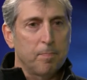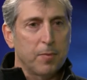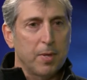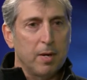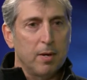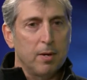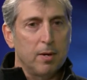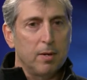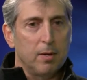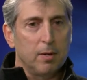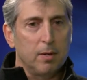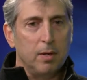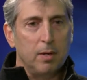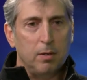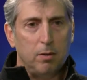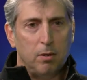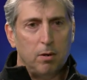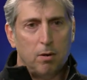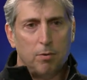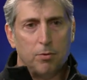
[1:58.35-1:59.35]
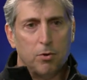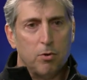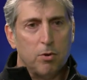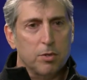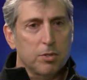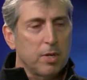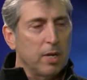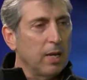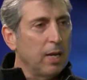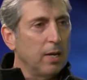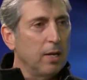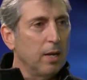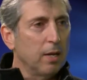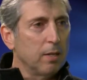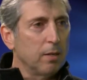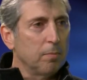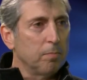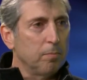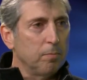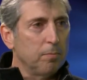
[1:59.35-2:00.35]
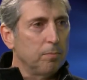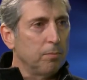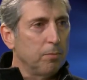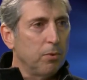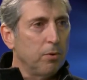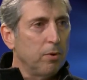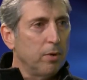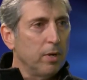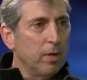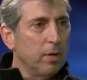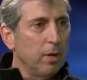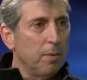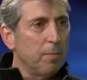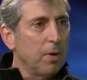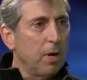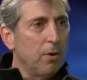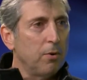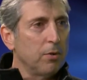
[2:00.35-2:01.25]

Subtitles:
And, you know, of course, like any other boy, I mean, I